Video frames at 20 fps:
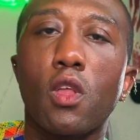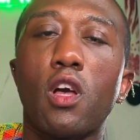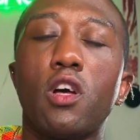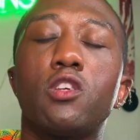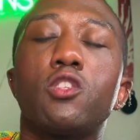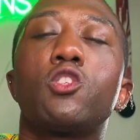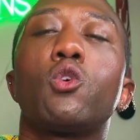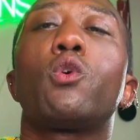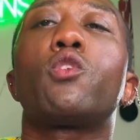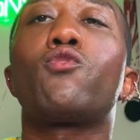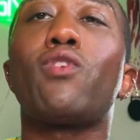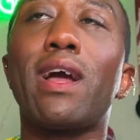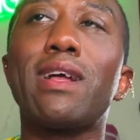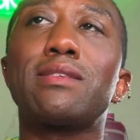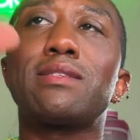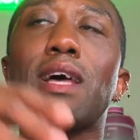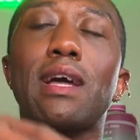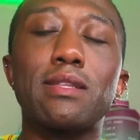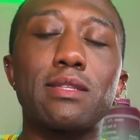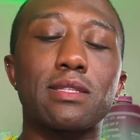So with right
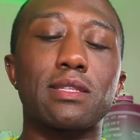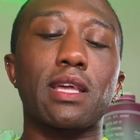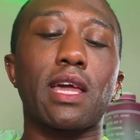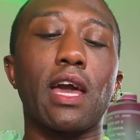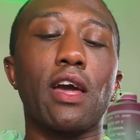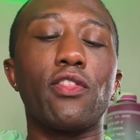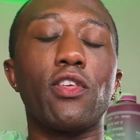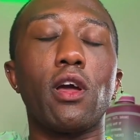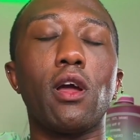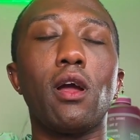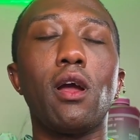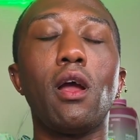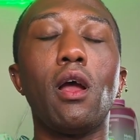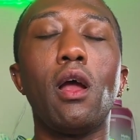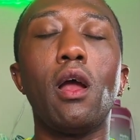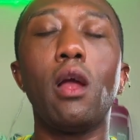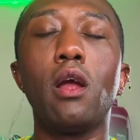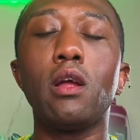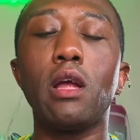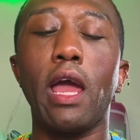sides
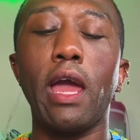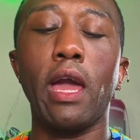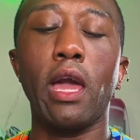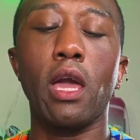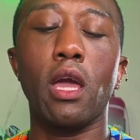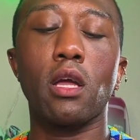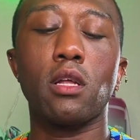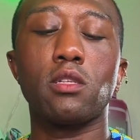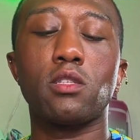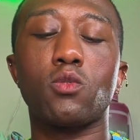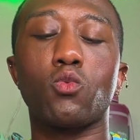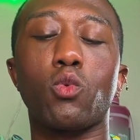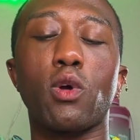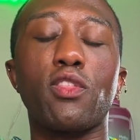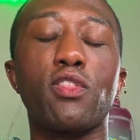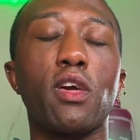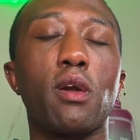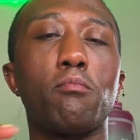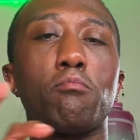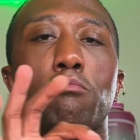together and
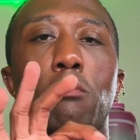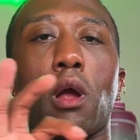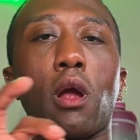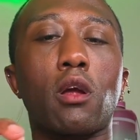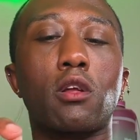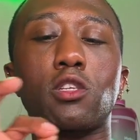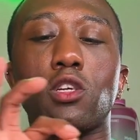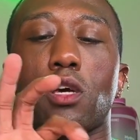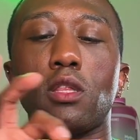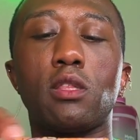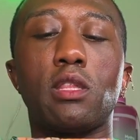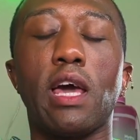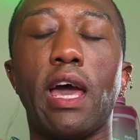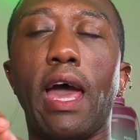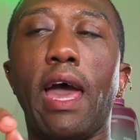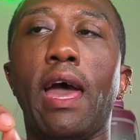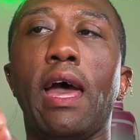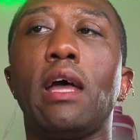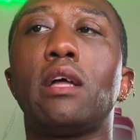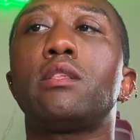with it marked on the
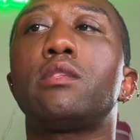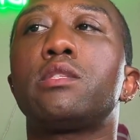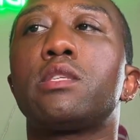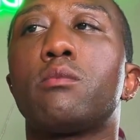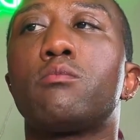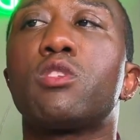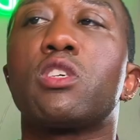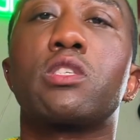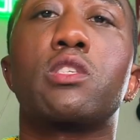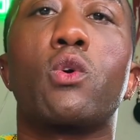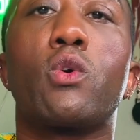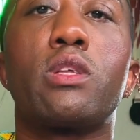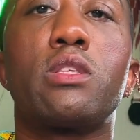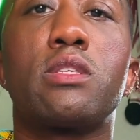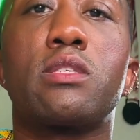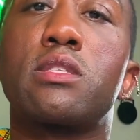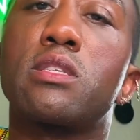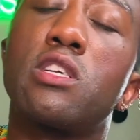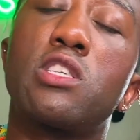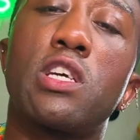ends, I'm just going to
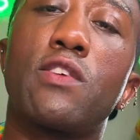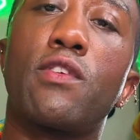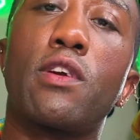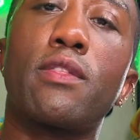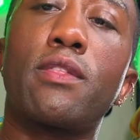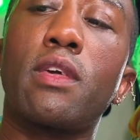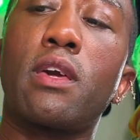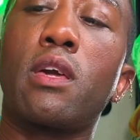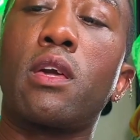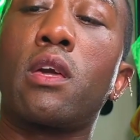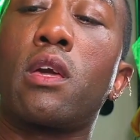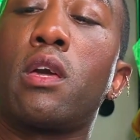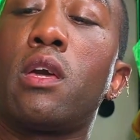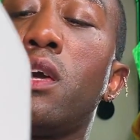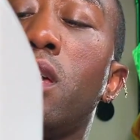stitch everything